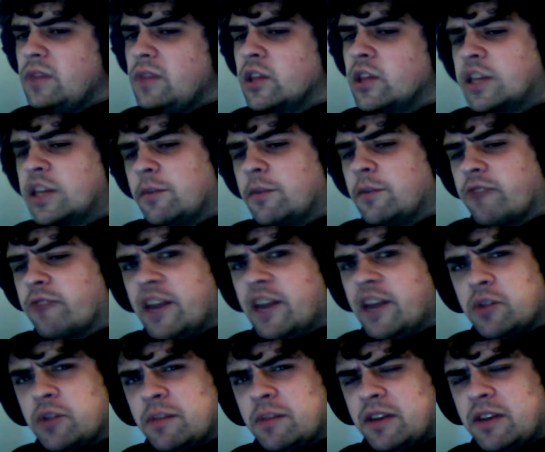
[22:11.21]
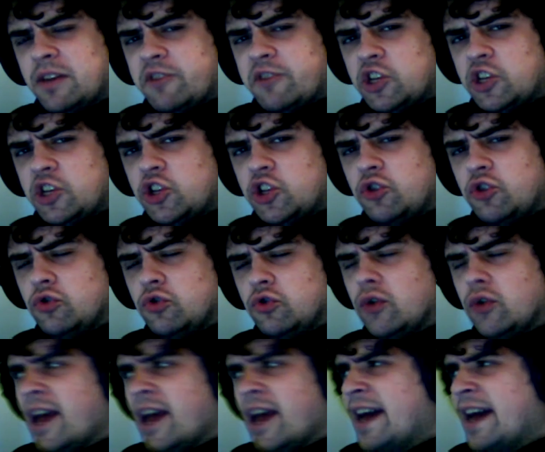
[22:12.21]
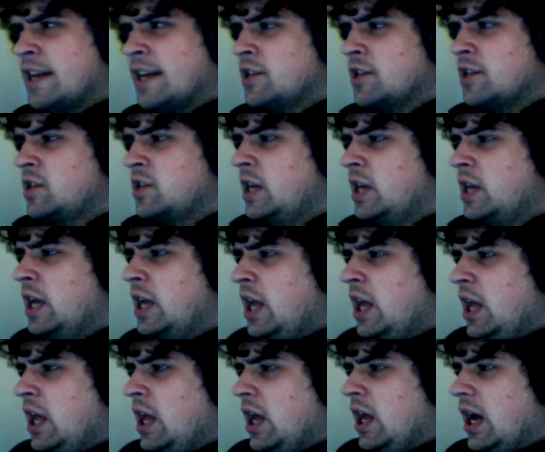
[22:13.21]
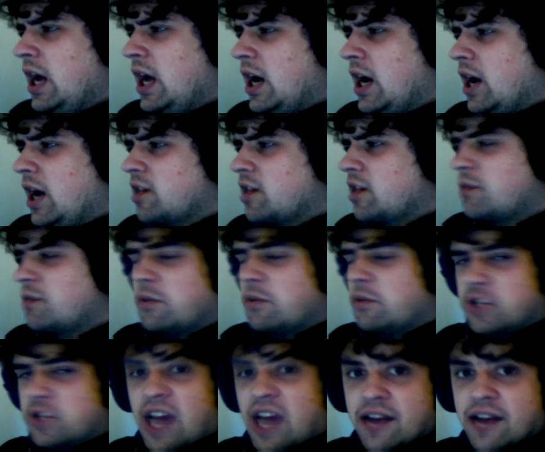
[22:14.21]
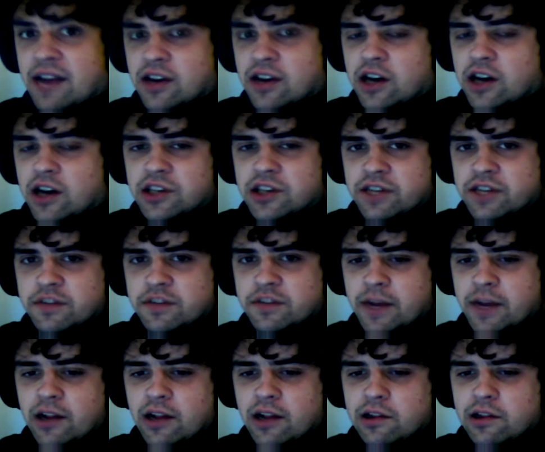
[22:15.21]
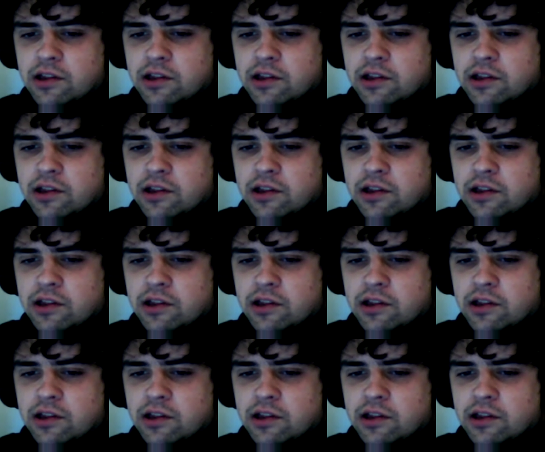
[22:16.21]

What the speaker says: The double red was a bit of an issue, and sometimes we just hadn't cast enough spells.